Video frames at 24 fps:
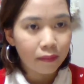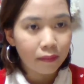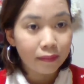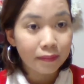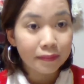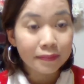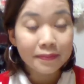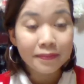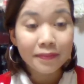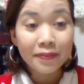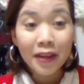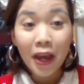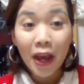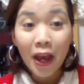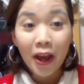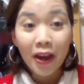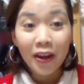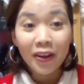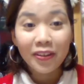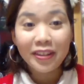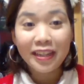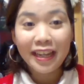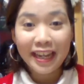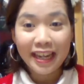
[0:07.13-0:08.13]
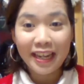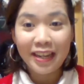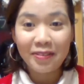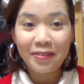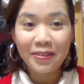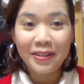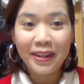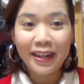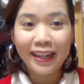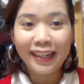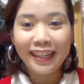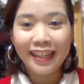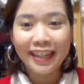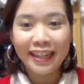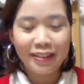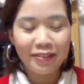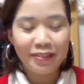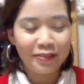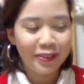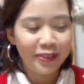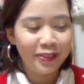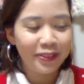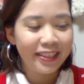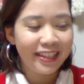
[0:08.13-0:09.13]
Okay, we are live.
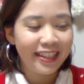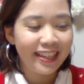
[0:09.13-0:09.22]
Okay,